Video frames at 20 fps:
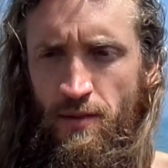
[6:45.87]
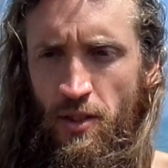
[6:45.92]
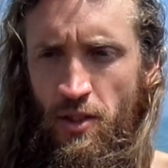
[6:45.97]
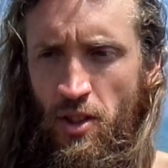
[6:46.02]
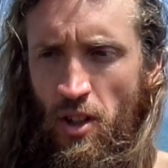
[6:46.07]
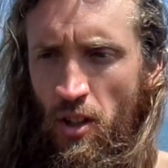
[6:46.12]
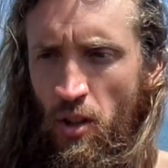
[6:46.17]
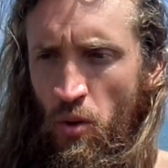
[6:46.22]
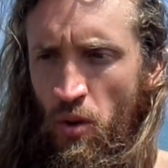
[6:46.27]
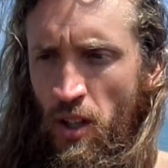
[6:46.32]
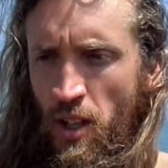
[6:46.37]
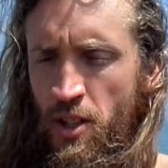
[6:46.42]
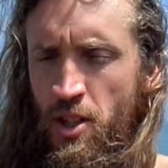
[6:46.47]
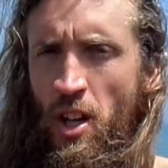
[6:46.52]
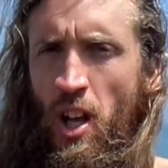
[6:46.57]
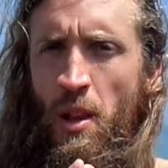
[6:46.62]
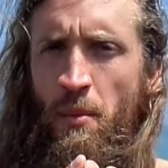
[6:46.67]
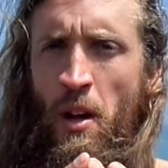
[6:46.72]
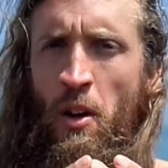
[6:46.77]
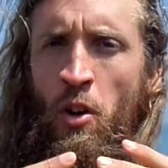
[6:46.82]
So it's
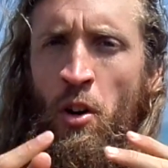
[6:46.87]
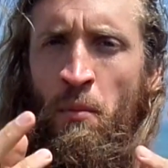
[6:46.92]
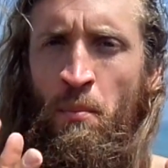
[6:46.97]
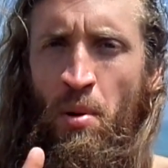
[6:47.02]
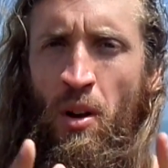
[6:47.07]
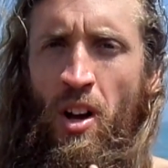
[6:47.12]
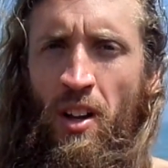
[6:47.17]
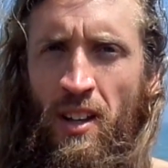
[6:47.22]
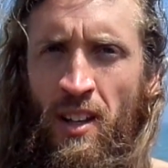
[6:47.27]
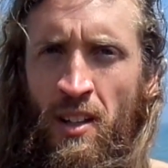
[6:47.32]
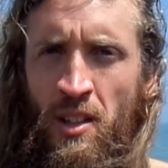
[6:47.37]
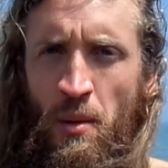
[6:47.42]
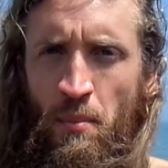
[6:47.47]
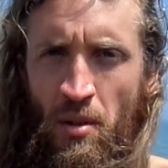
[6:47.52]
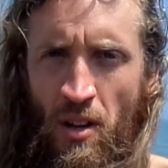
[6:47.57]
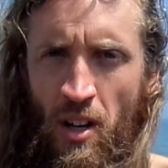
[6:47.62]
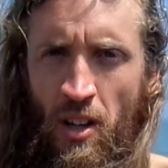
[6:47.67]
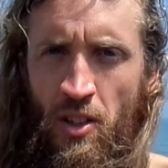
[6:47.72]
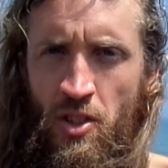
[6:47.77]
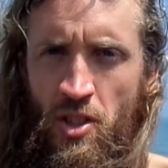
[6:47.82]
all about unblocking the
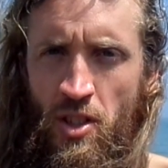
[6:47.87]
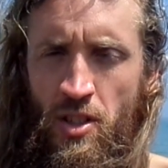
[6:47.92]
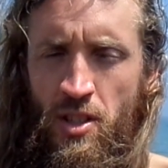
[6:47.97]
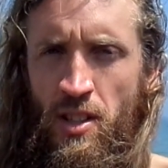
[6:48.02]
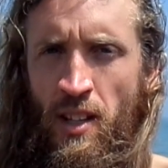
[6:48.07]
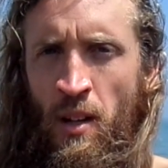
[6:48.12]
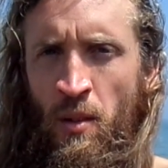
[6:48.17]
blockages,